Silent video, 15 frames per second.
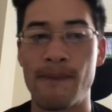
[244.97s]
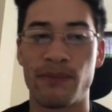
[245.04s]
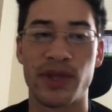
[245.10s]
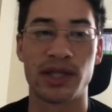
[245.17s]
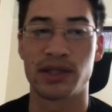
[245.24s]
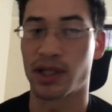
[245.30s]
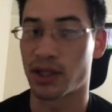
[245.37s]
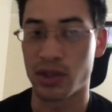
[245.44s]

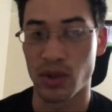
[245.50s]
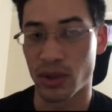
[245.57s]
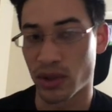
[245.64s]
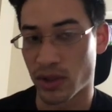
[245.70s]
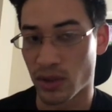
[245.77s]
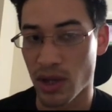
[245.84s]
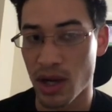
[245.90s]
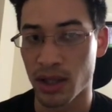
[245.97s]
That's totally
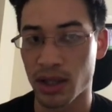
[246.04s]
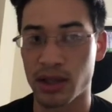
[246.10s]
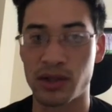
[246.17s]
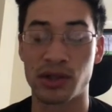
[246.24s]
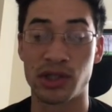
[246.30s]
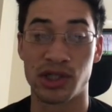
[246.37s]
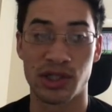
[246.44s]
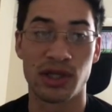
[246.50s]
wrong.
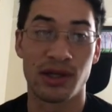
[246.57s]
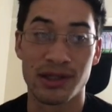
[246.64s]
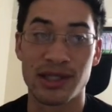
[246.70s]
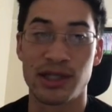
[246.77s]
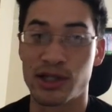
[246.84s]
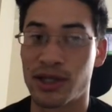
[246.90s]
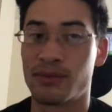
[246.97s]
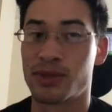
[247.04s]
You're just going to
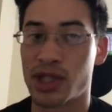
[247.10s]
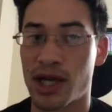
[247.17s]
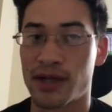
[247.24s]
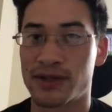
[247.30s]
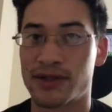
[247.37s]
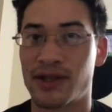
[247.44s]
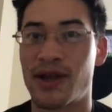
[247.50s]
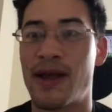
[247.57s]
teach them
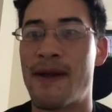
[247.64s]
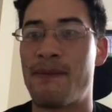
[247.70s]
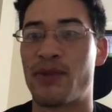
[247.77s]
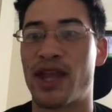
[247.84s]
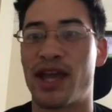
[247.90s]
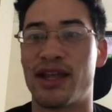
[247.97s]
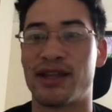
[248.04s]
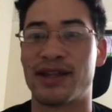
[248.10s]
chess.
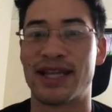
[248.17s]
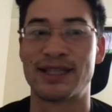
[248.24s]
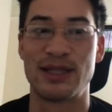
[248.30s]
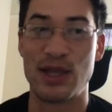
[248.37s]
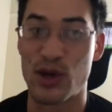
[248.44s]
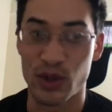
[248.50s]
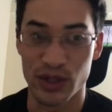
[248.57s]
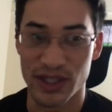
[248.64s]
And that's
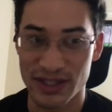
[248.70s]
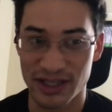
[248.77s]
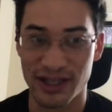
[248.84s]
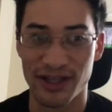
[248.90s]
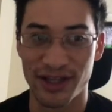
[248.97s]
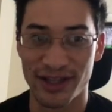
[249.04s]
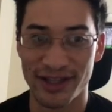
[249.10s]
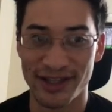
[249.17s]
the only
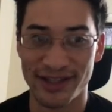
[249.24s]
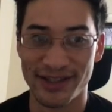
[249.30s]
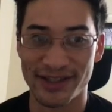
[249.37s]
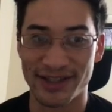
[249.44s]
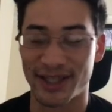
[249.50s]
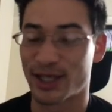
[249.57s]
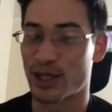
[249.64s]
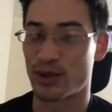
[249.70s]
skill.
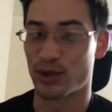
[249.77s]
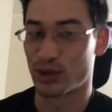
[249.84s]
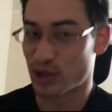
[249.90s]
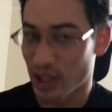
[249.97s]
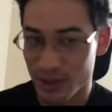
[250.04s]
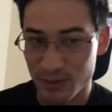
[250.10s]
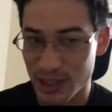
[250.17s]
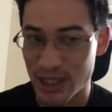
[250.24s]
You'll
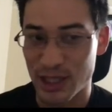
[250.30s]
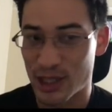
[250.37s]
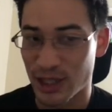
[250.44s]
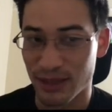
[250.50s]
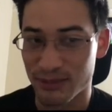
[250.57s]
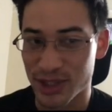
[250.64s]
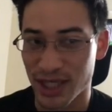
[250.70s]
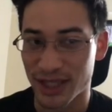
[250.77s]
just be teaching
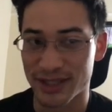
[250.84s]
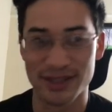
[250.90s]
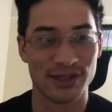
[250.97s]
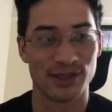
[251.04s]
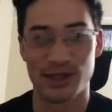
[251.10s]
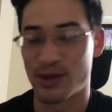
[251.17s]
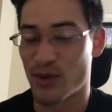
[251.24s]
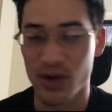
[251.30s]
them
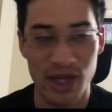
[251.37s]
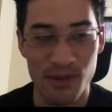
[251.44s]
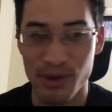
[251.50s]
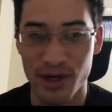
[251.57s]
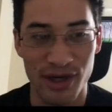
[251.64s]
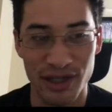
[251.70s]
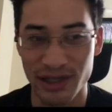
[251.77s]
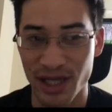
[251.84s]
chess. They won't get
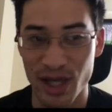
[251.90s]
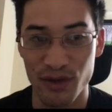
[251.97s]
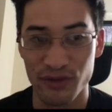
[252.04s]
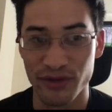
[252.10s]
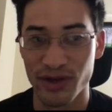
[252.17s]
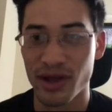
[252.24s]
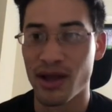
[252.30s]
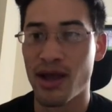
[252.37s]
better at life
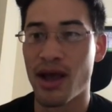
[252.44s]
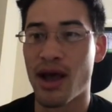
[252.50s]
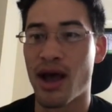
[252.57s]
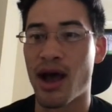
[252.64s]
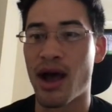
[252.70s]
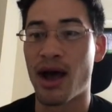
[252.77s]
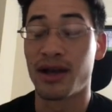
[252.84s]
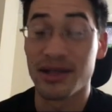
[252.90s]

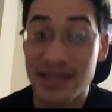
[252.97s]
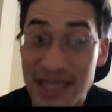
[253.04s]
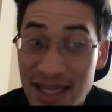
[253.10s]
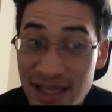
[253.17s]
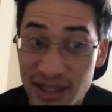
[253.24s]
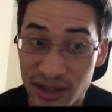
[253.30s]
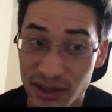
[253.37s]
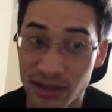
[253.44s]

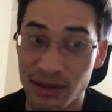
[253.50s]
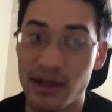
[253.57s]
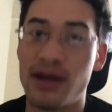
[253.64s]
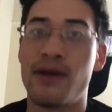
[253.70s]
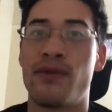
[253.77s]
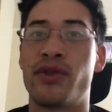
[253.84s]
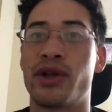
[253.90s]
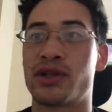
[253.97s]
until
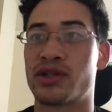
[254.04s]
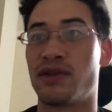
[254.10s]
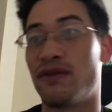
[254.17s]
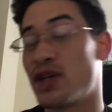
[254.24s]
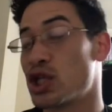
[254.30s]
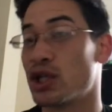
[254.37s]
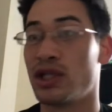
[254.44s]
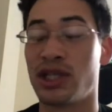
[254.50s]
they're
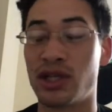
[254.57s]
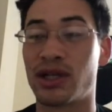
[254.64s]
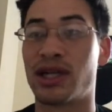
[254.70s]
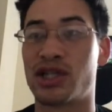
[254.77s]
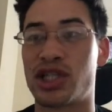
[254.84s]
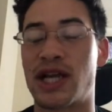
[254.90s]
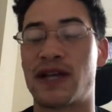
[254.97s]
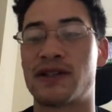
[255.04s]
sufficiently good at
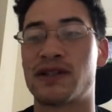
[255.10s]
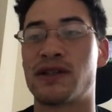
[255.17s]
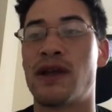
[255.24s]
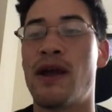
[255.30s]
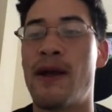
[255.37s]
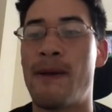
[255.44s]
chess.